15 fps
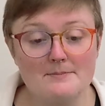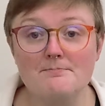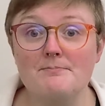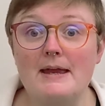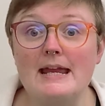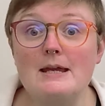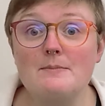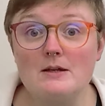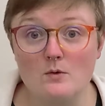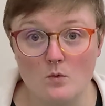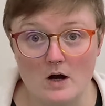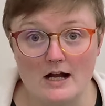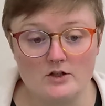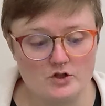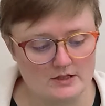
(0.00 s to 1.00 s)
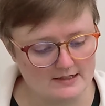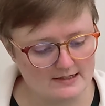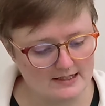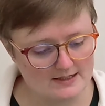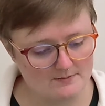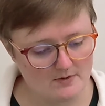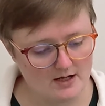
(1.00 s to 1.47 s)
Baby watches
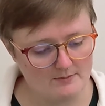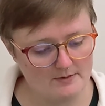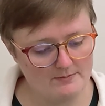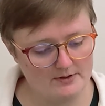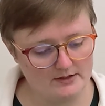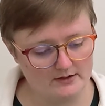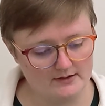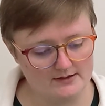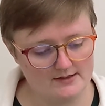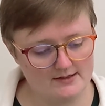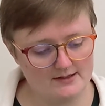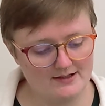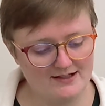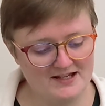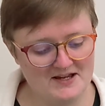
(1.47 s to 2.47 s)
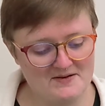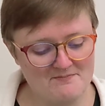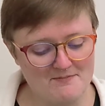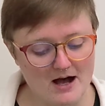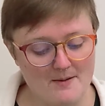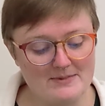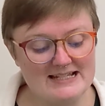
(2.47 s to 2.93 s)
as Mama builds.
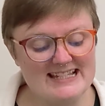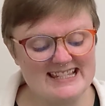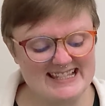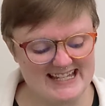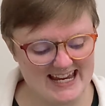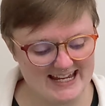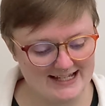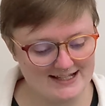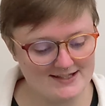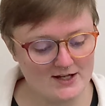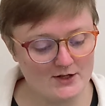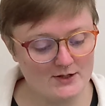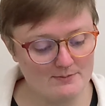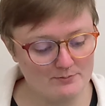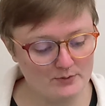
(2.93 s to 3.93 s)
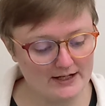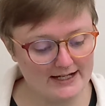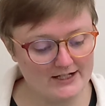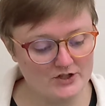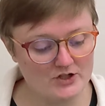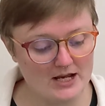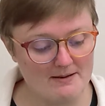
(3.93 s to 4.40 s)
Mama stands on a
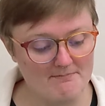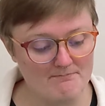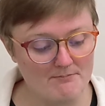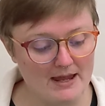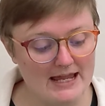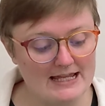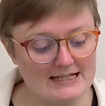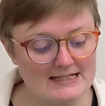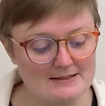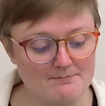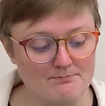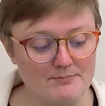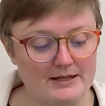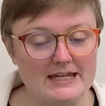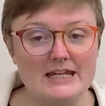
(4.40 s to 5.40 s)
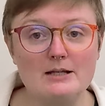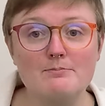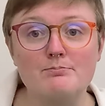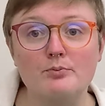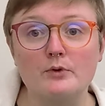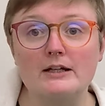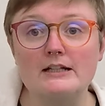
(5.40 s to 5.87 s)
branch and bends
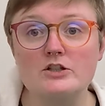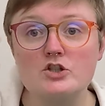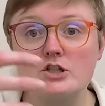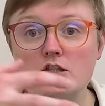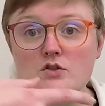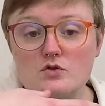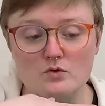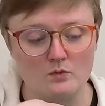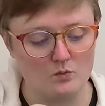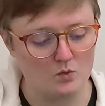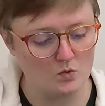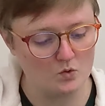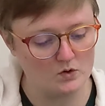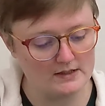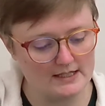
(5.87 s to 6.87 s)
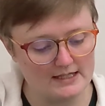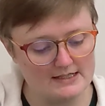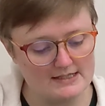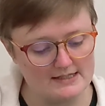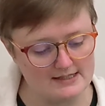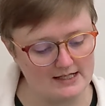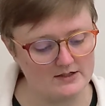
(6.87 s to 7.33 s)
big branches toward the
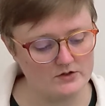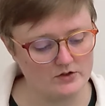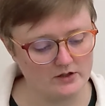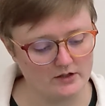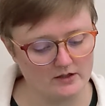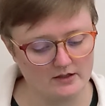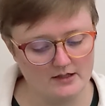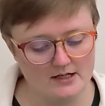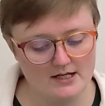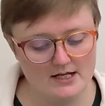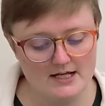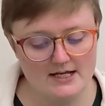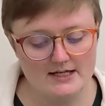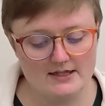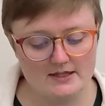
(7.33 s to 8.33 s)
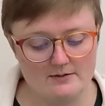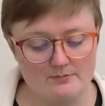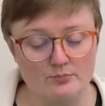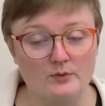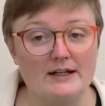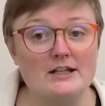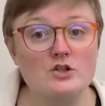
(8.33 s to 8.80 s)
center. The
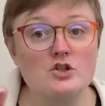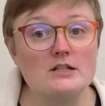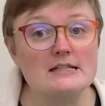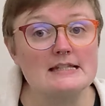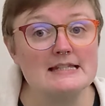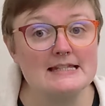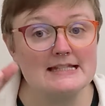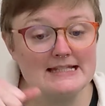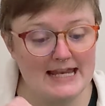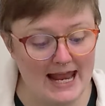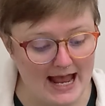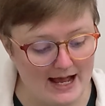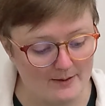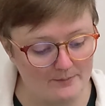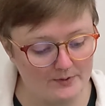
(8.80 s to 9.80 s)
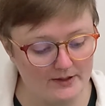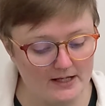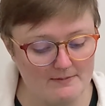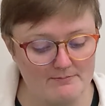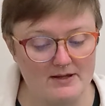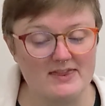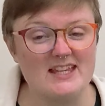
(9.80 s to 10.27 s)
branches snap,
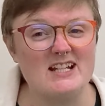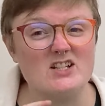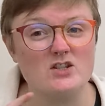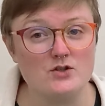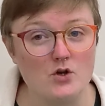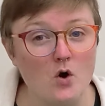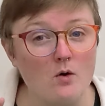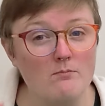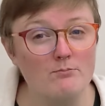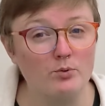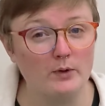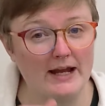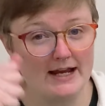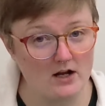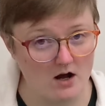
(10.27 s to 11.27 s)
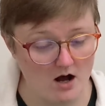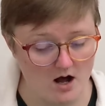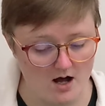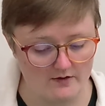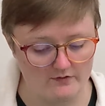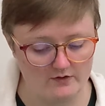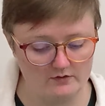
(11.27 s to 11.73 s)
but they don't break
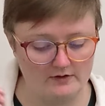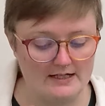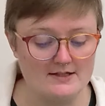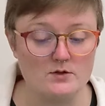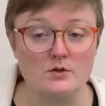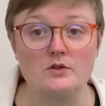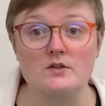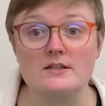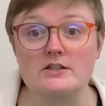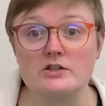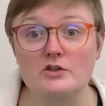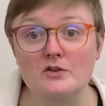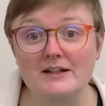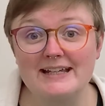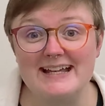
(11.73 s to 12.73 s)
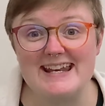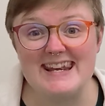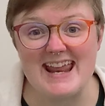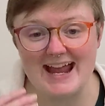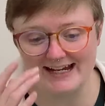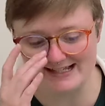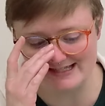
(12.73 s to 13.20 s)
off, right? So they're still
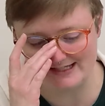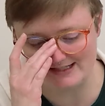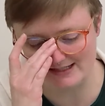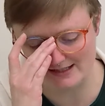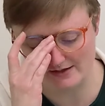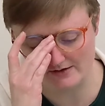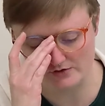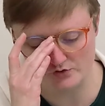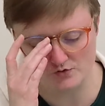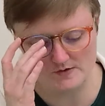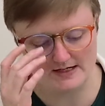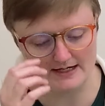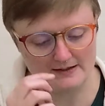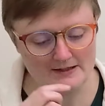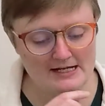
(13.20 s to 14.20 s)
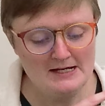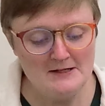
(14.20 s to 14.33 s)
connected to the tree.